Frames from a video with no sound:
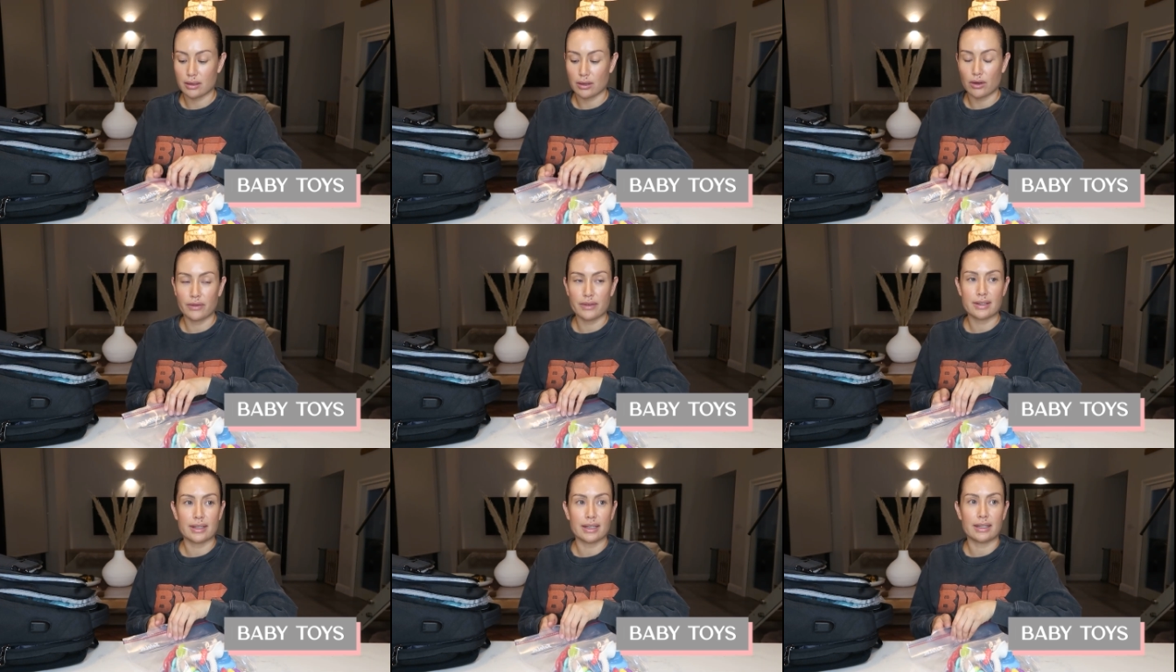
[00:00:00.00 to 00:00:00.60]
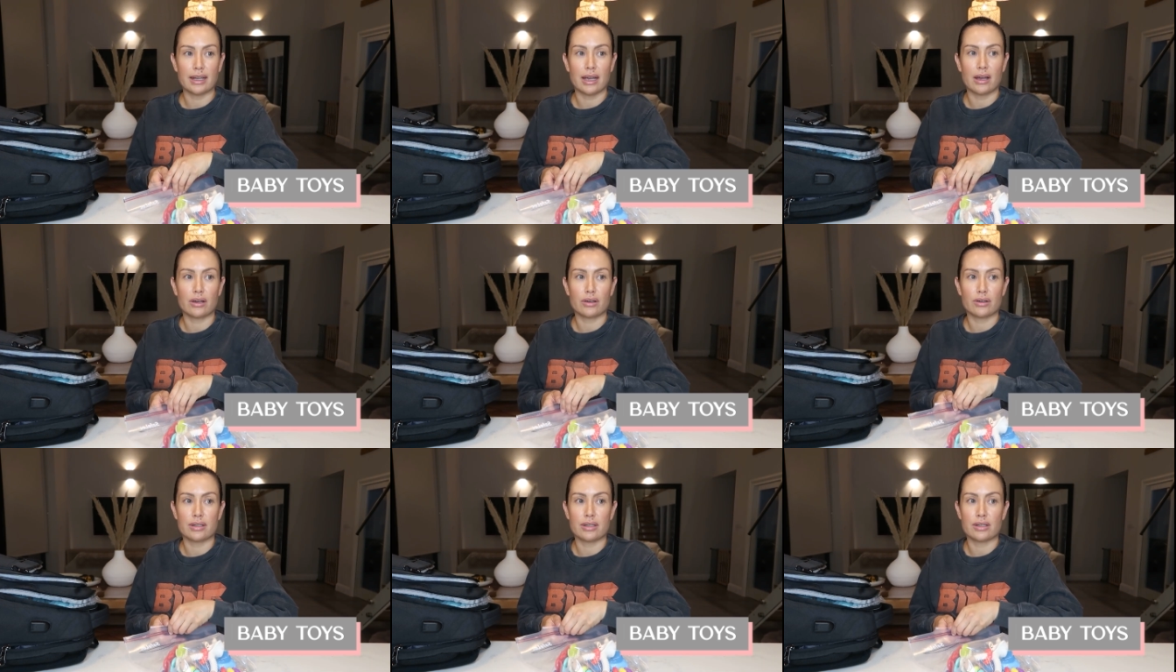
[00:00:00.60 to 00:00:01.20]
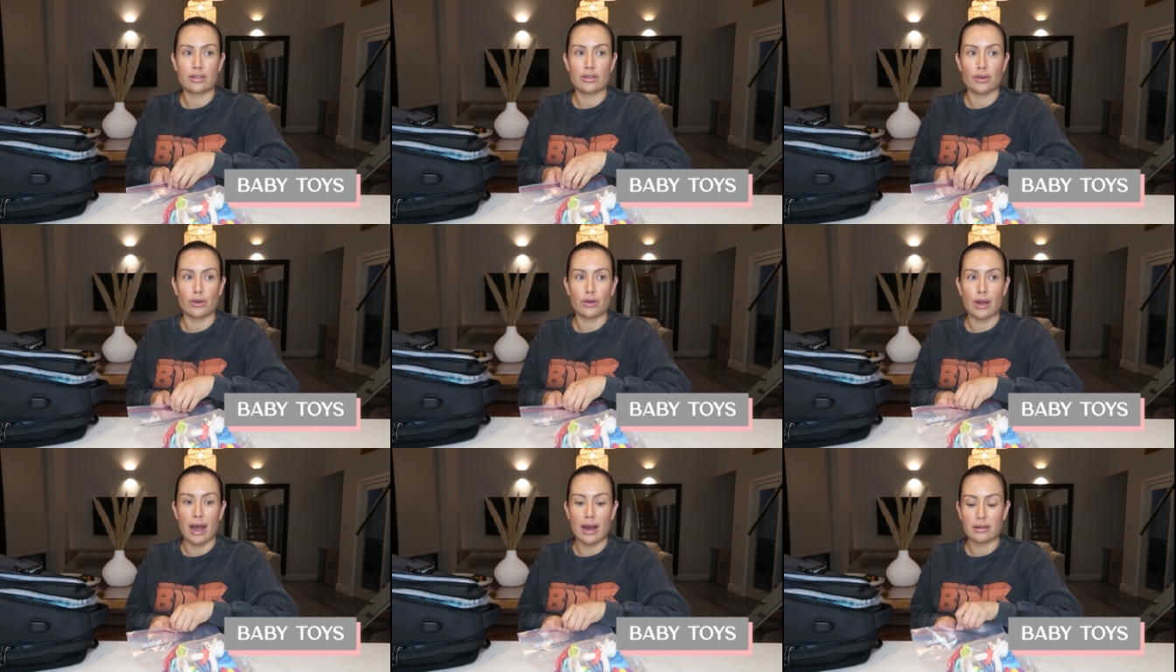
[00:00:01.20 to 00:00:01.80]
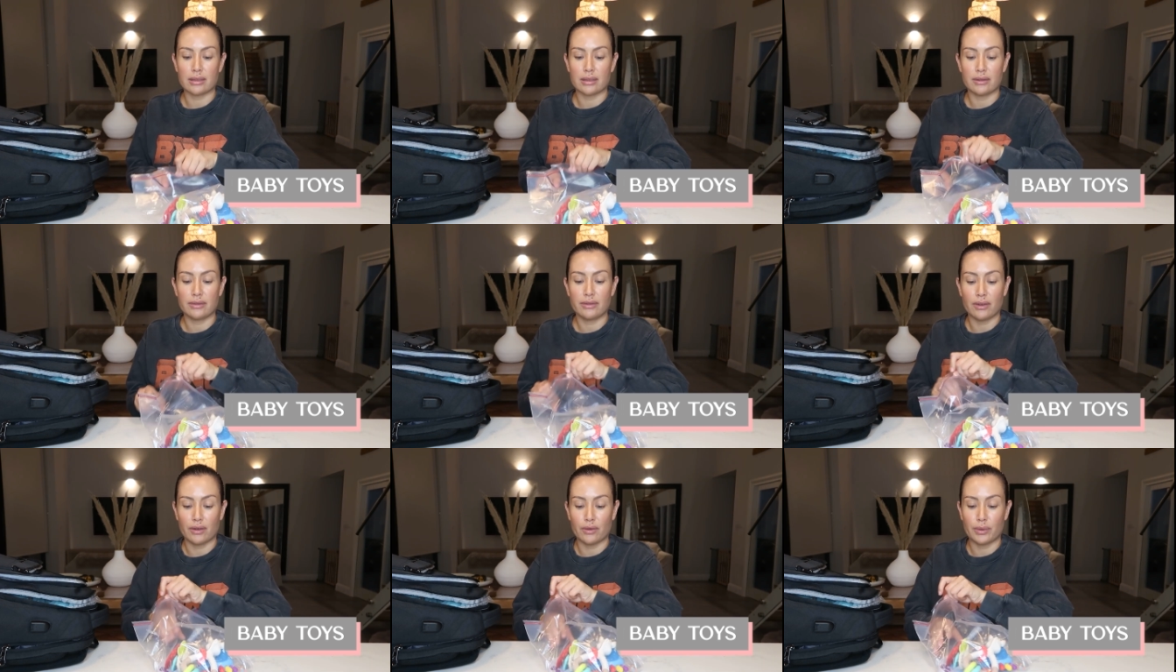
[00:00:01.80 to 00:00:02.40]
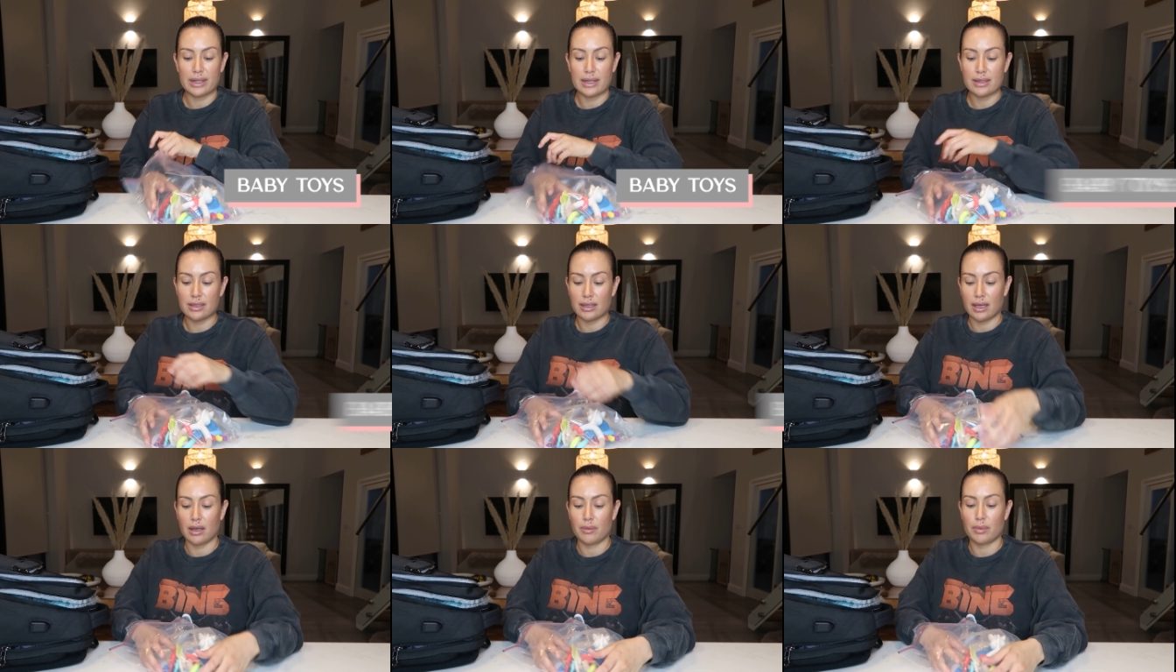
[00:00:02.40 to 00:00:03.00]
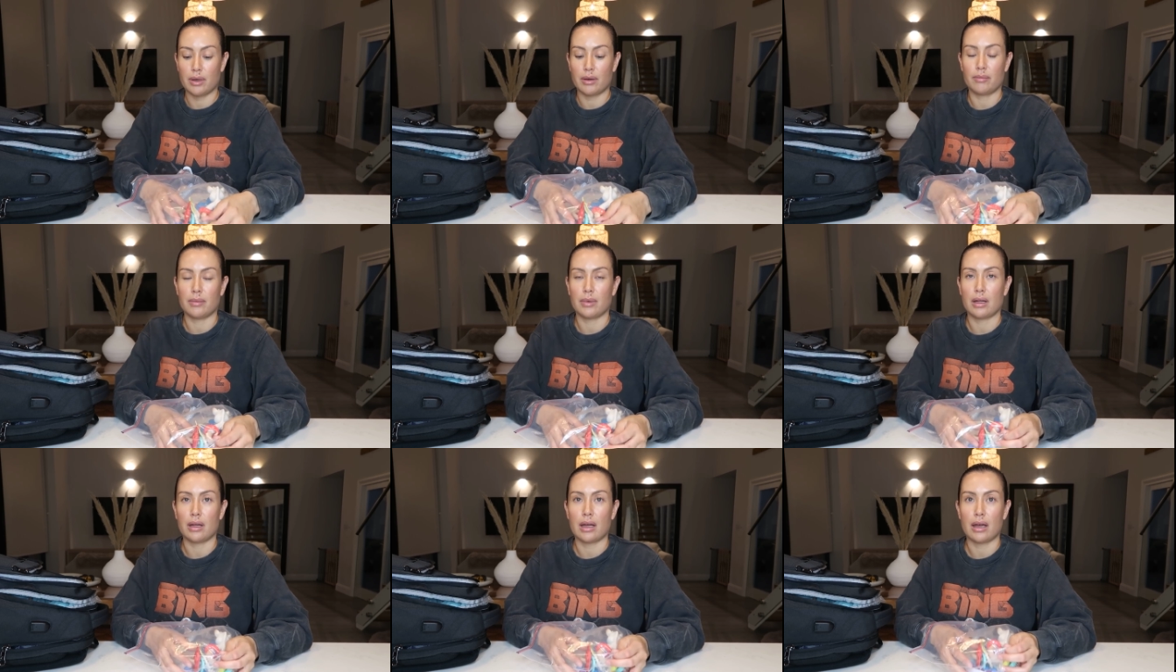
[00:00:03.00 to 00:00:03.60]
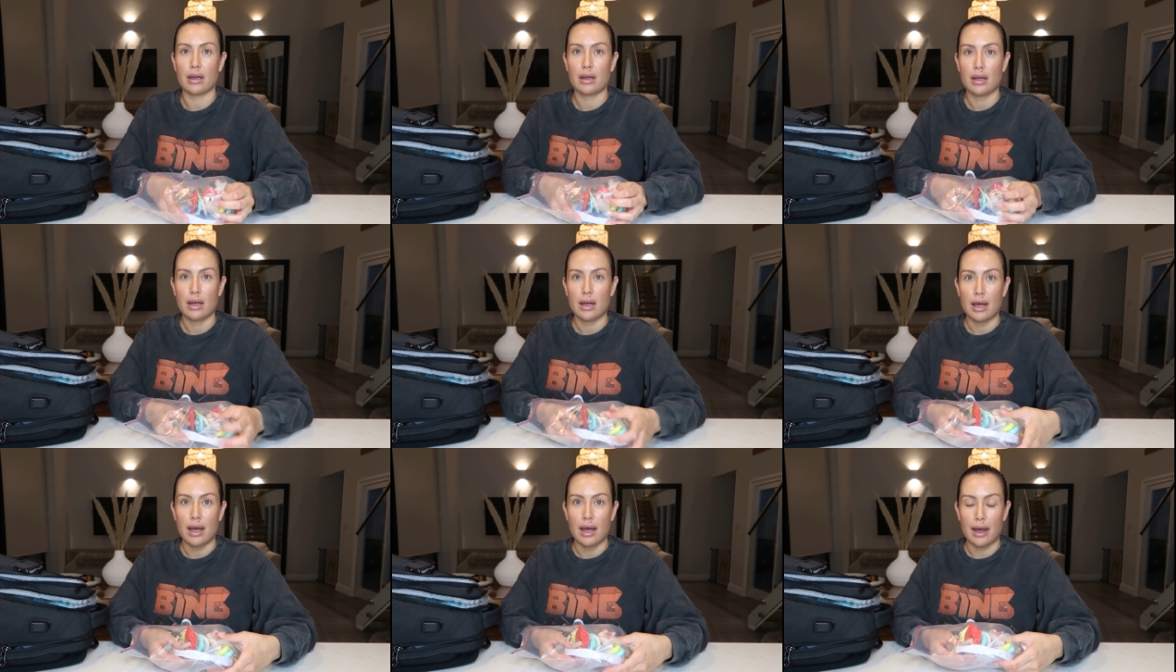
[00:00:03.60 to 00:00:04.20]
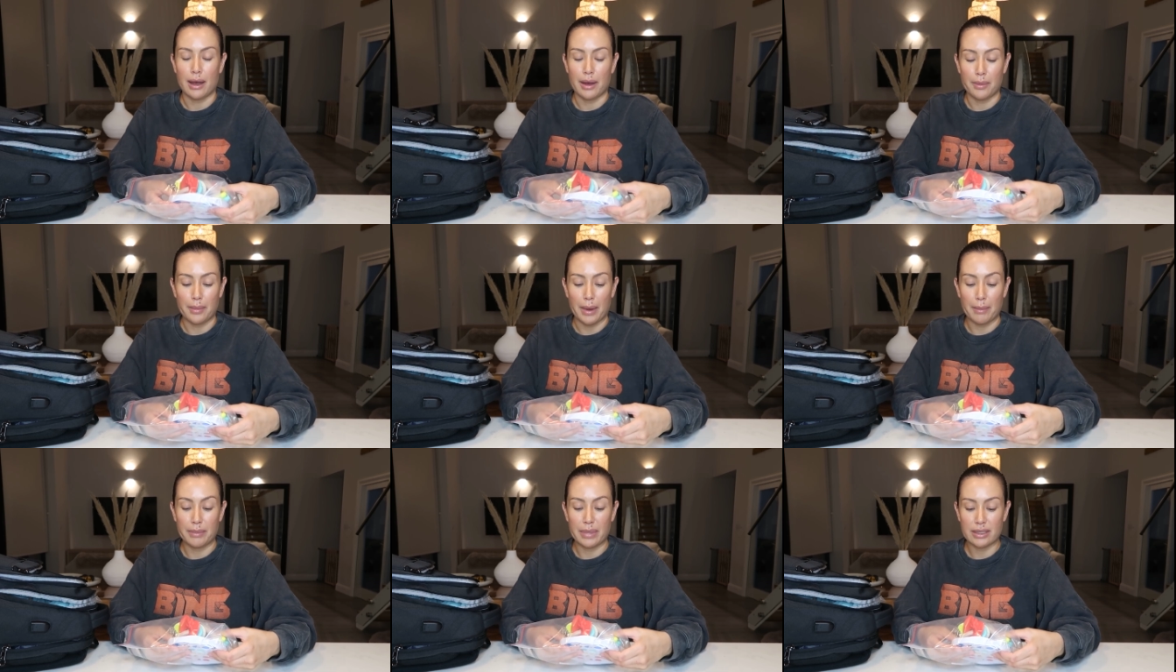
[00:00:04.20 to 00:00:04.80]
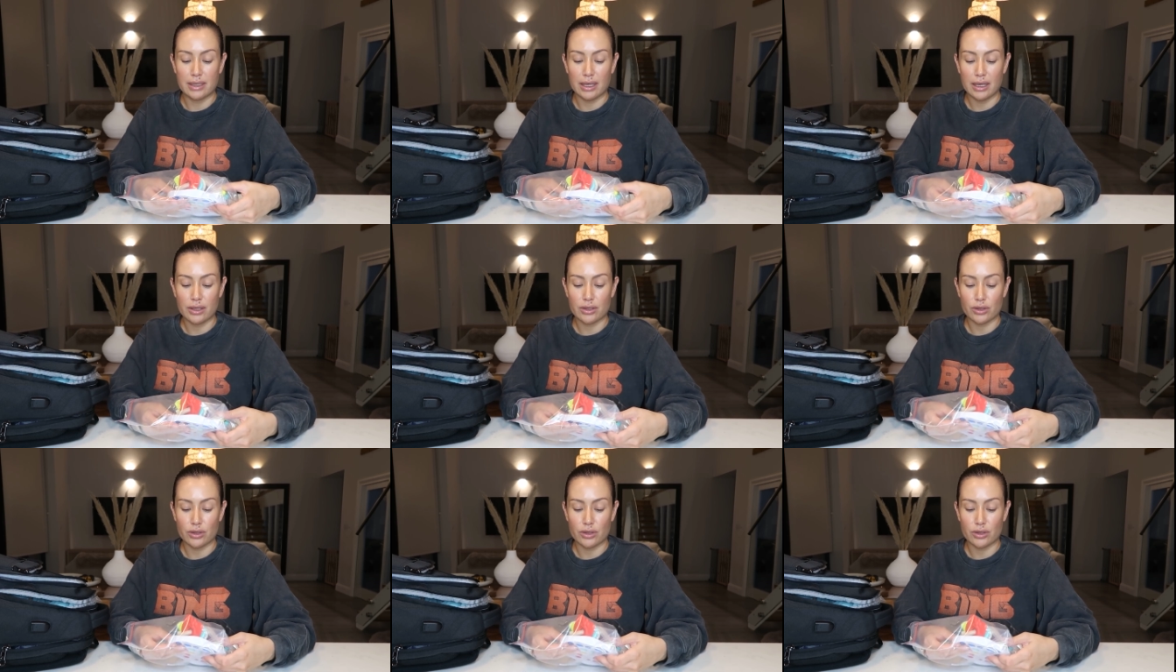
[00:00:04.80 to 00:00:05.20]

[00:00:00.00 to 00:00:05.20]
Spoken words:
Obviously now, because he's so active, we need to keep him busy.